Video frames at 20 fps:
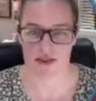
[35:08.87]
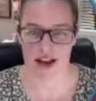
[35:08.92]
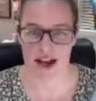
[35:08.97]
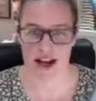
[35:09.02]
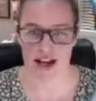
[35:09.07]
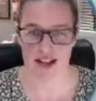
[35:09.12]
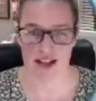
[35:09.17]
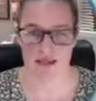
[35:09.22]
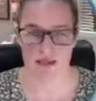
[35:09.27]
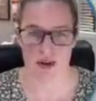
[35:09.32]

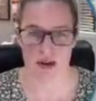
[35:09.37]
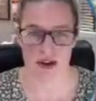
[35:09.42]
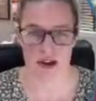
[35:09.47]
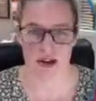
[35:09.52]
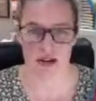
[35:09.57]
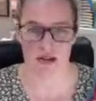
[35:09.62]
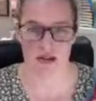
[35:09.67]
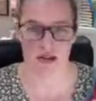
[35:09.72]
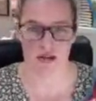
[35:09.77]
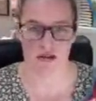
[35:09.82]
That is
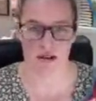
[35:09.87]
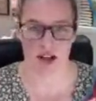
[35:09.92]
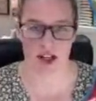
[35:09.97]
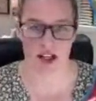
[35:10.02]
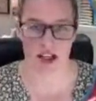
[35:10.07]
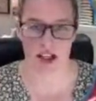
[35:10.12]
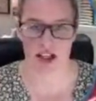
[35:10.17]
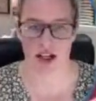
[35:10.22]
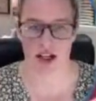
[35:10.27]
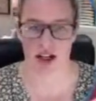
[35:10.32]
my
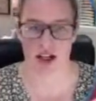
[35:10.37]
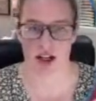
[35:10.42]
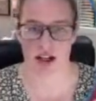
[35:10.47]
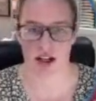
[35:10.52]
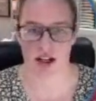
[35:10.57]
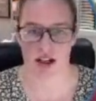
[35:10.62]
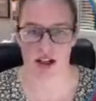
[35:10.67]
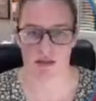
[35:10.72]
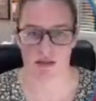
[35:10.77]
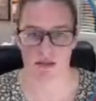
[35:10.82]
3
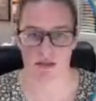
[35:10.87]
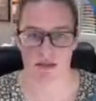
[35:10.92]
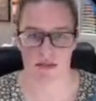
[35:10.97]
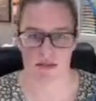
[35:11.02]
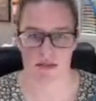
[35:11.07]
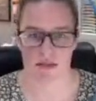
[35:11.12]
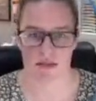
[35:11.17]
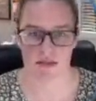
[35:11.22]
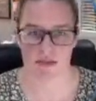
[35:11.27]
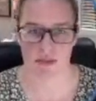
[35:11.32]

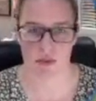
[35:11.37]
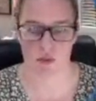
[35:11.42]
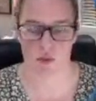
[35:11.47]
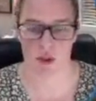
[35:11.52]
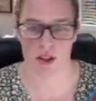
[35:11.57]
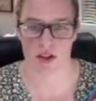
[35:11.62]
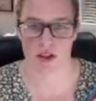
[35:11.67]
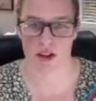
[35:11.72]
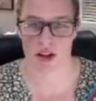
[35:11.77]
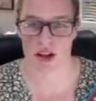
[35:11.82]

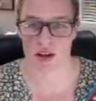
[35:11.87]
World Card